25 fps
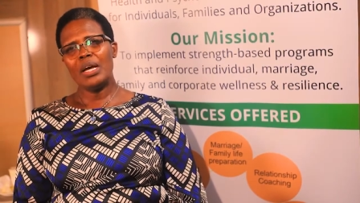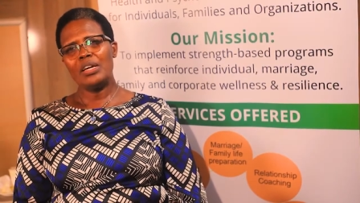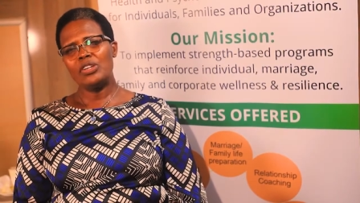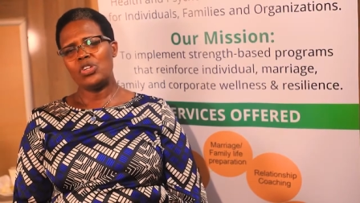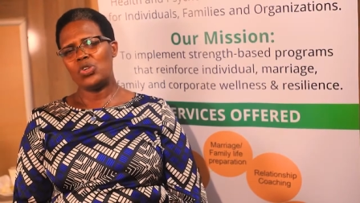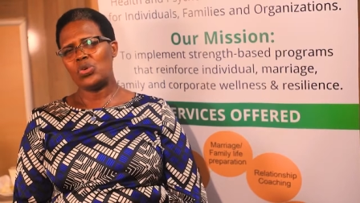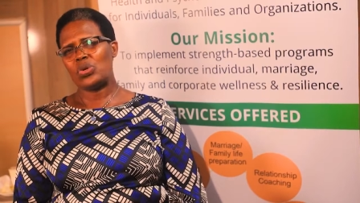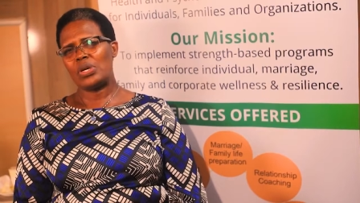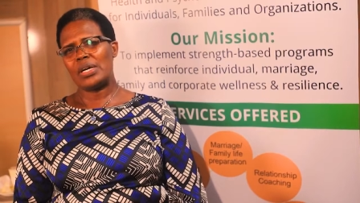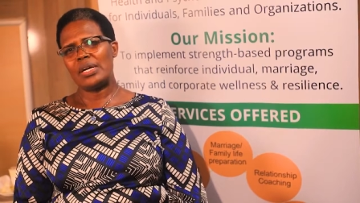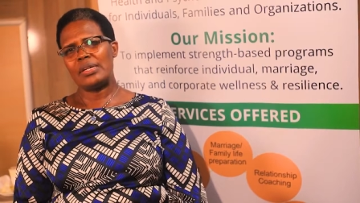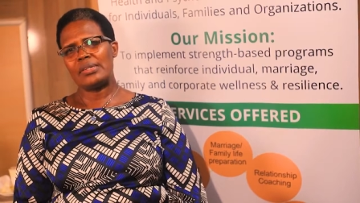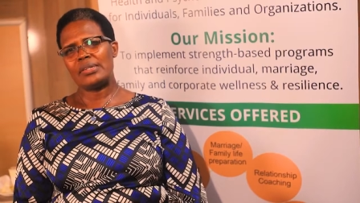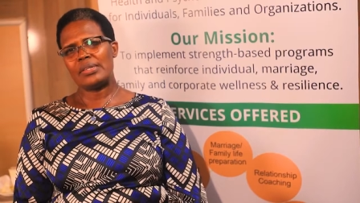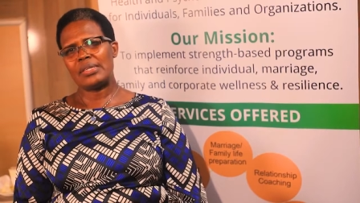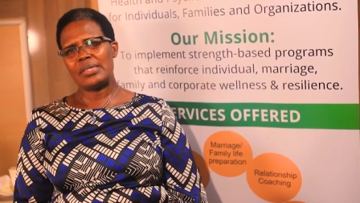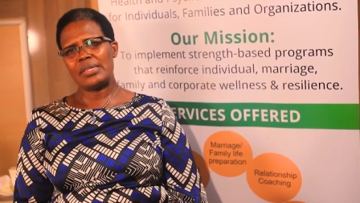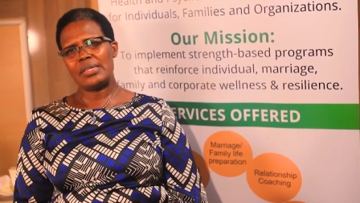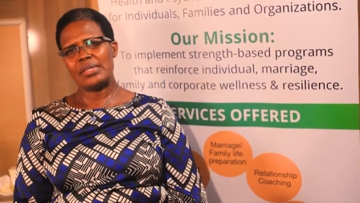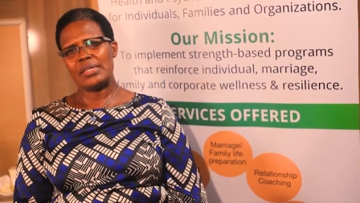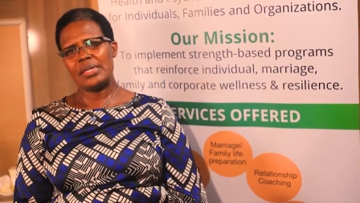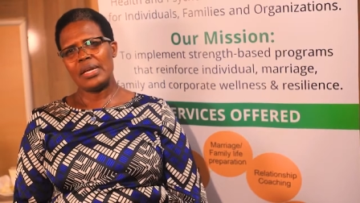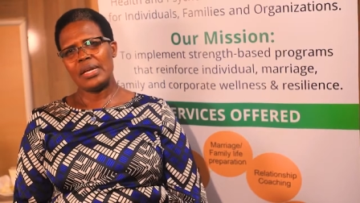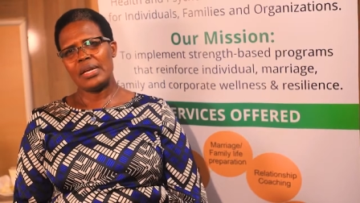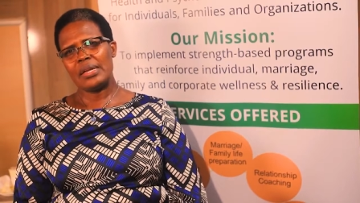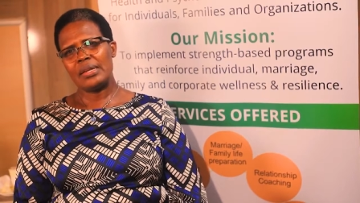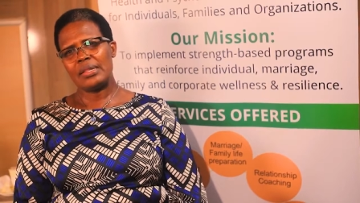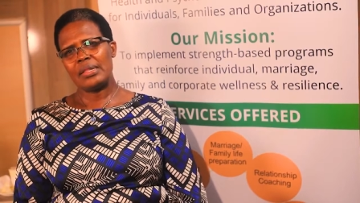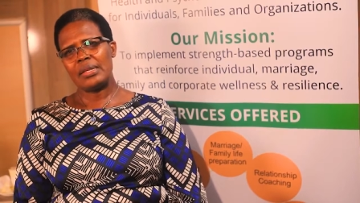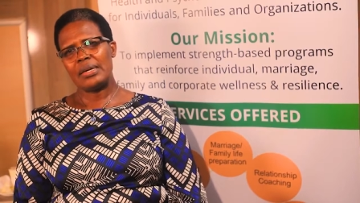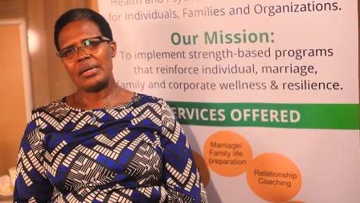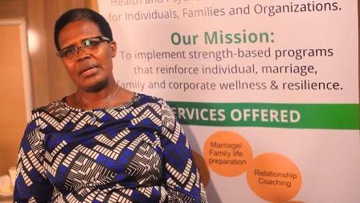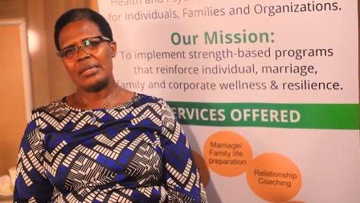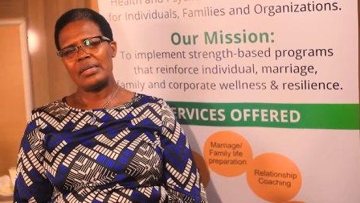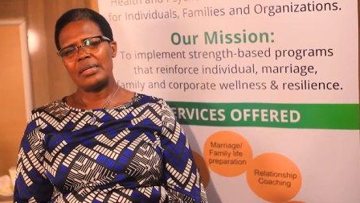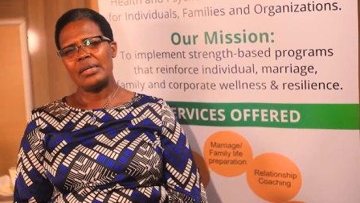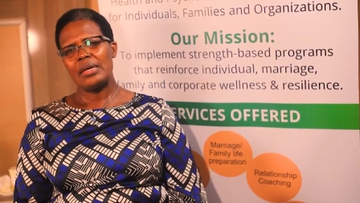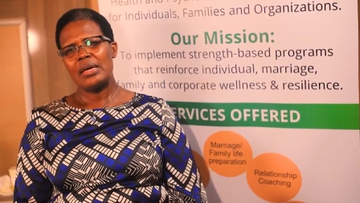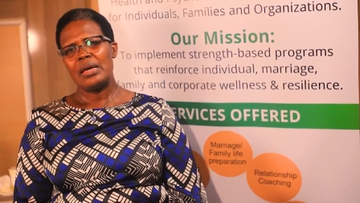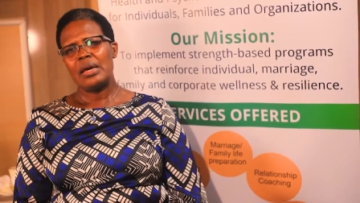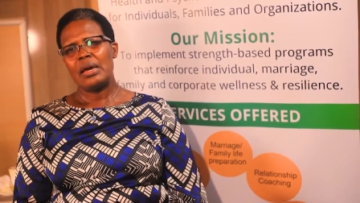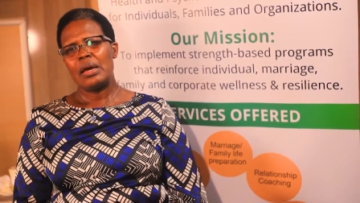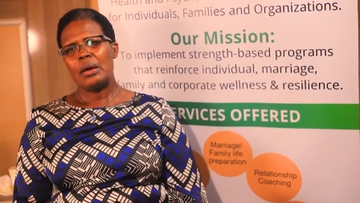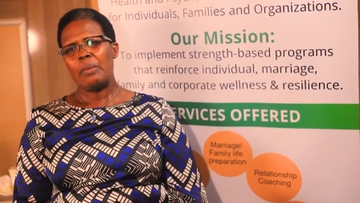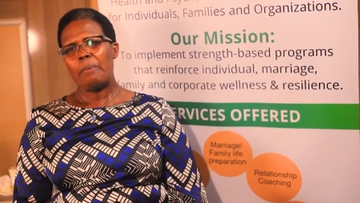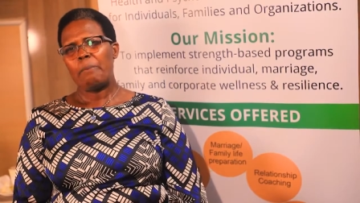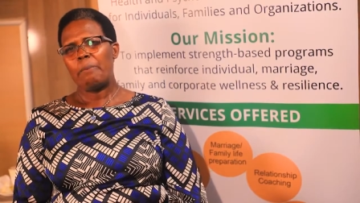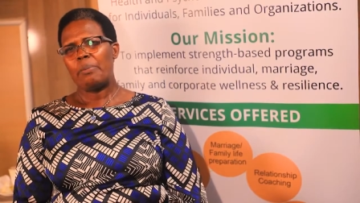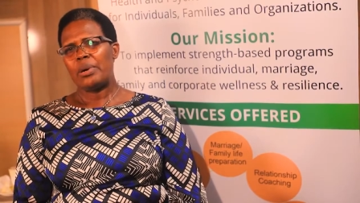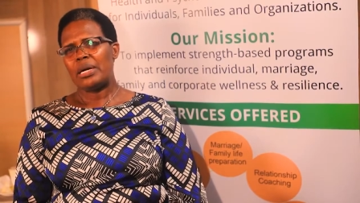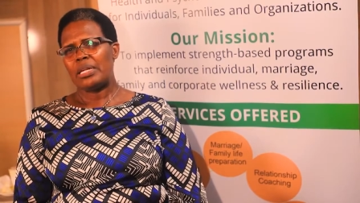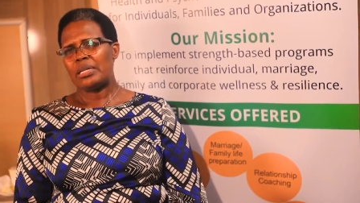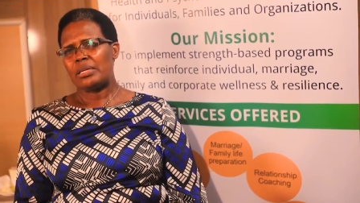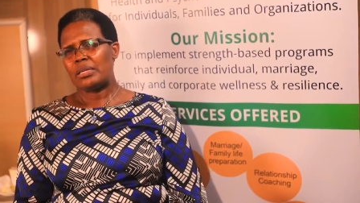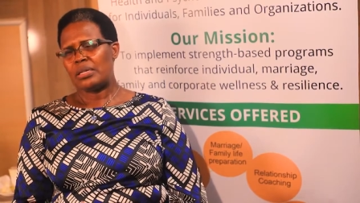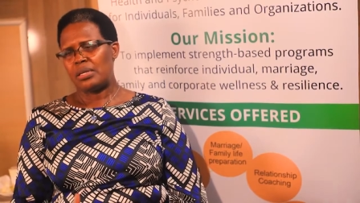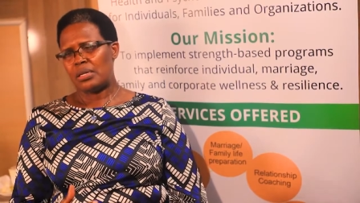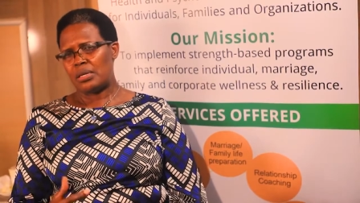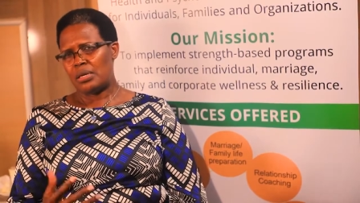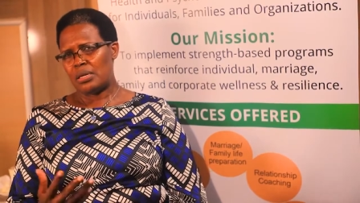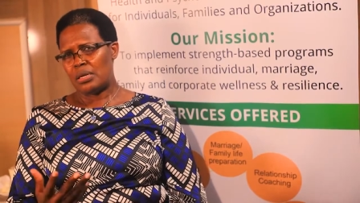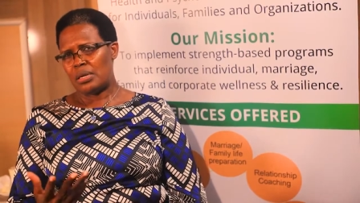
you can sustain that. But